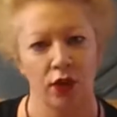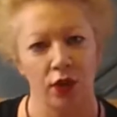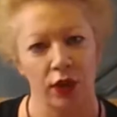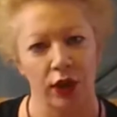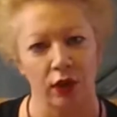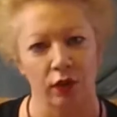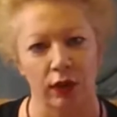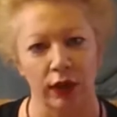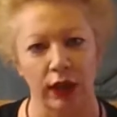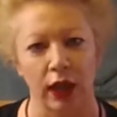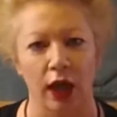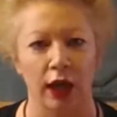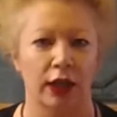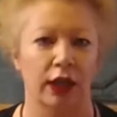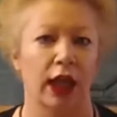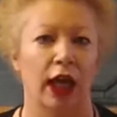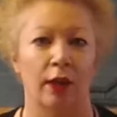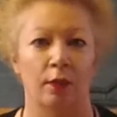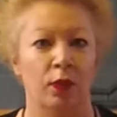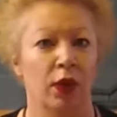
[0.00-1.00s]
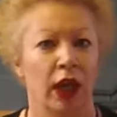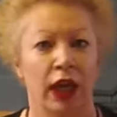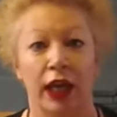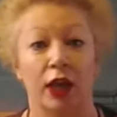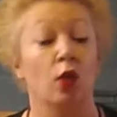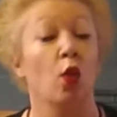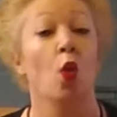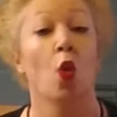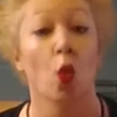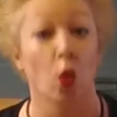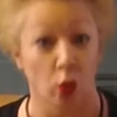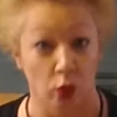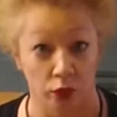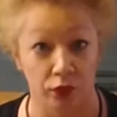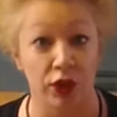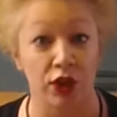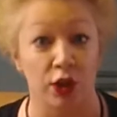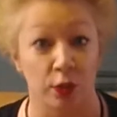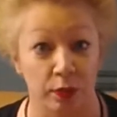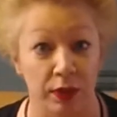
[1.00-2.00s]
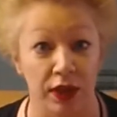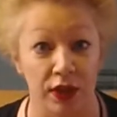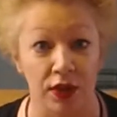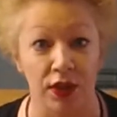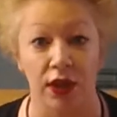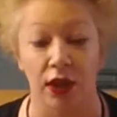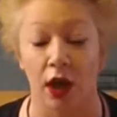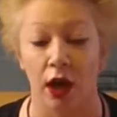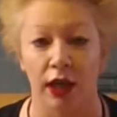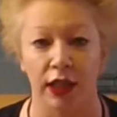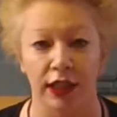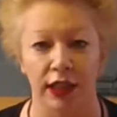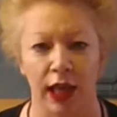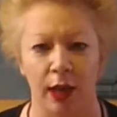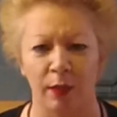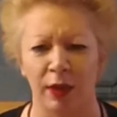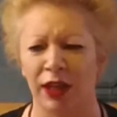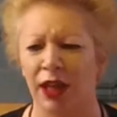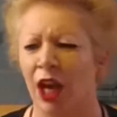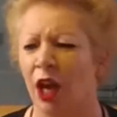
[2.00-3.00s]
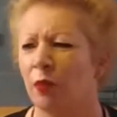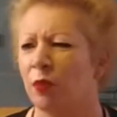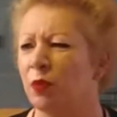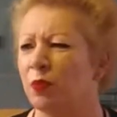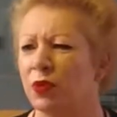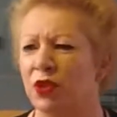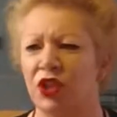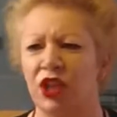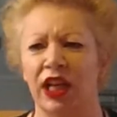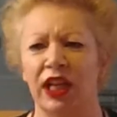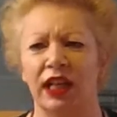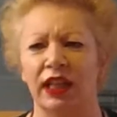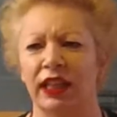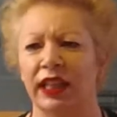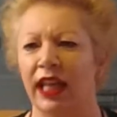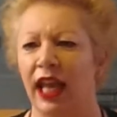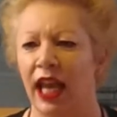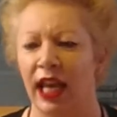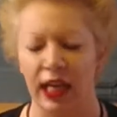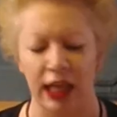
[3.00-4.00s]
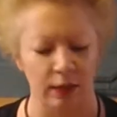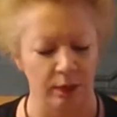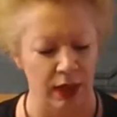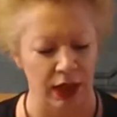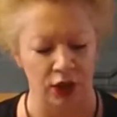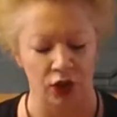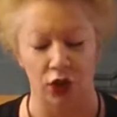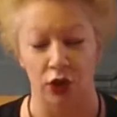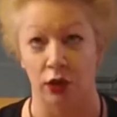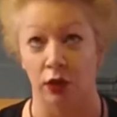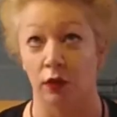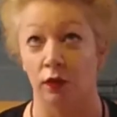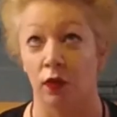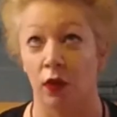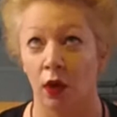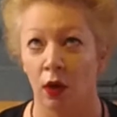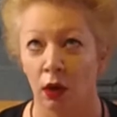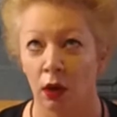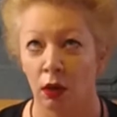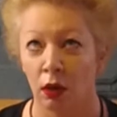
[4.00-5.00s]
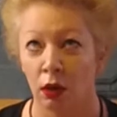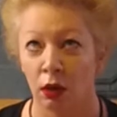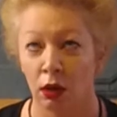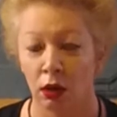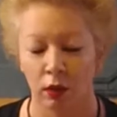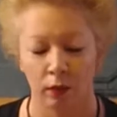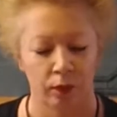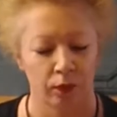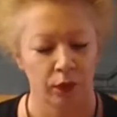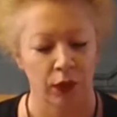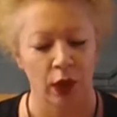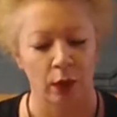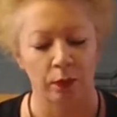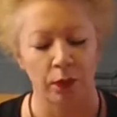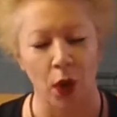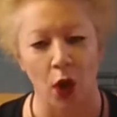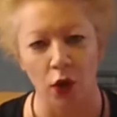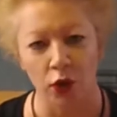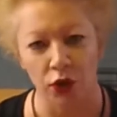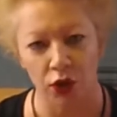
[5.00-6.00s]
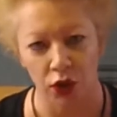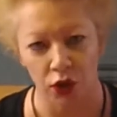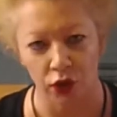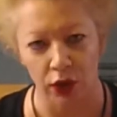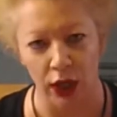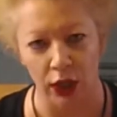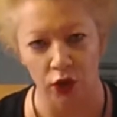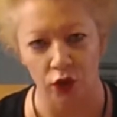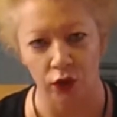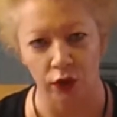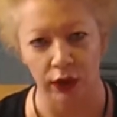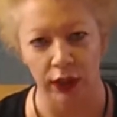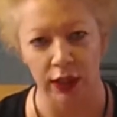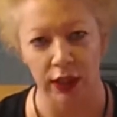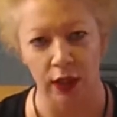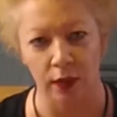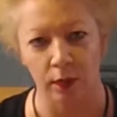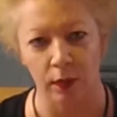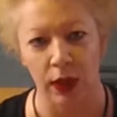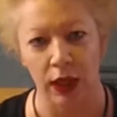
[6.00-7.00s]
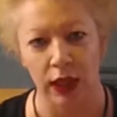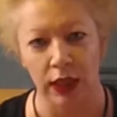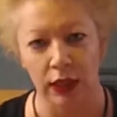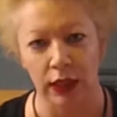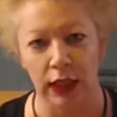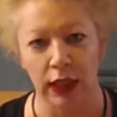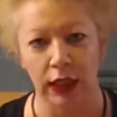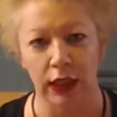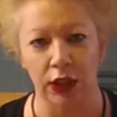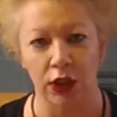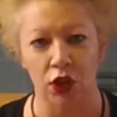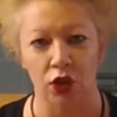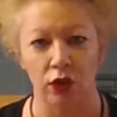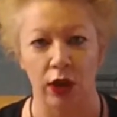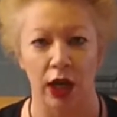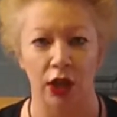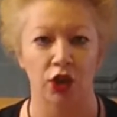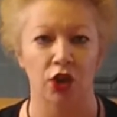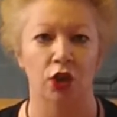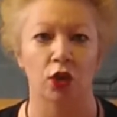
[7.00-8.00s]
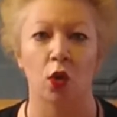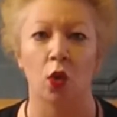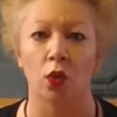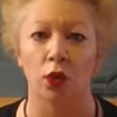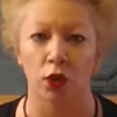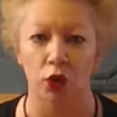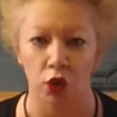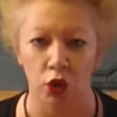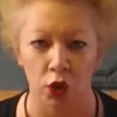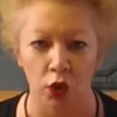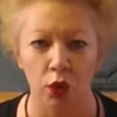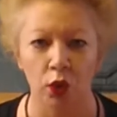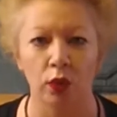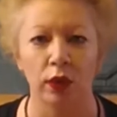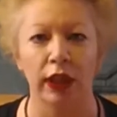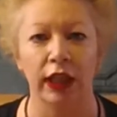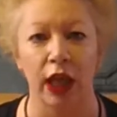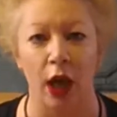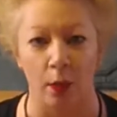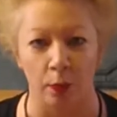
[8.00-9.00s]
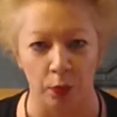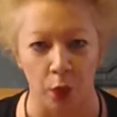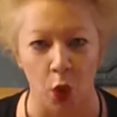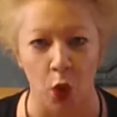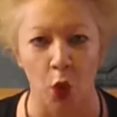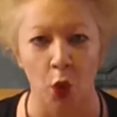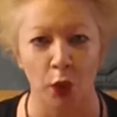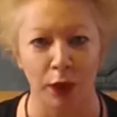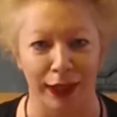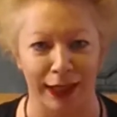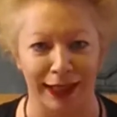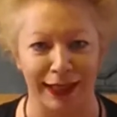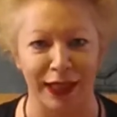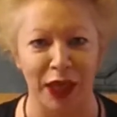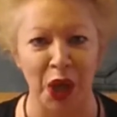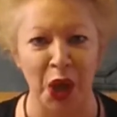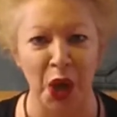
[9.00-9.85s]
theory like that, in all disciplines that I examine, but particularly any mention of post-structuralism, deconstruction, or the truly appalling